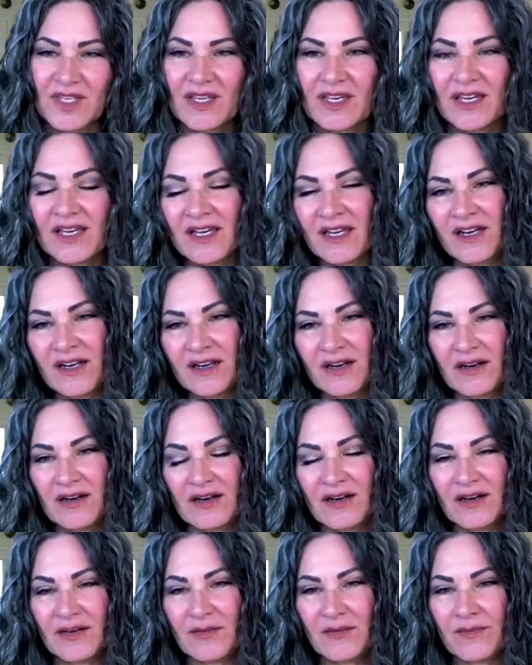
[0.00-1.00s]

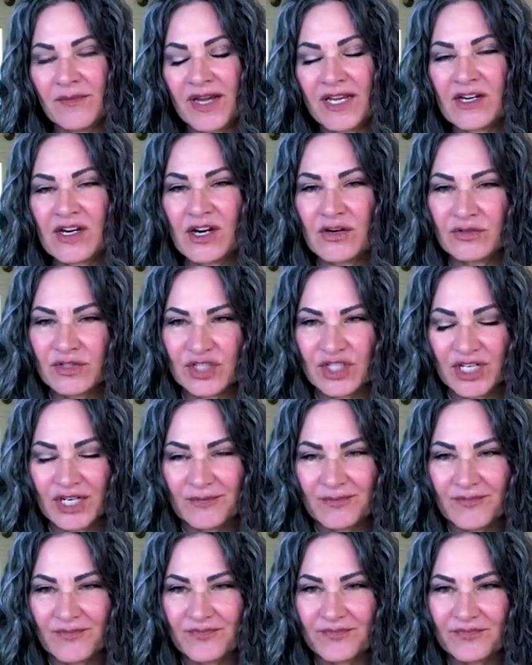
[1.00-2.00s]
in my coaching
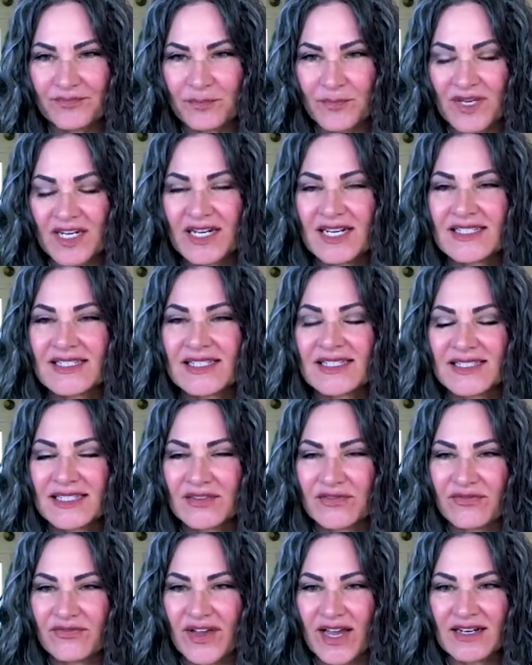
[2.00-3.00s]
because it's
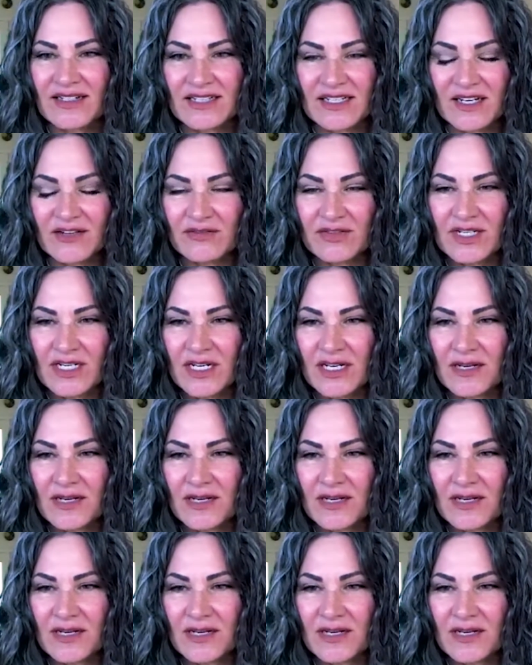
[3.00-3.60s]
effective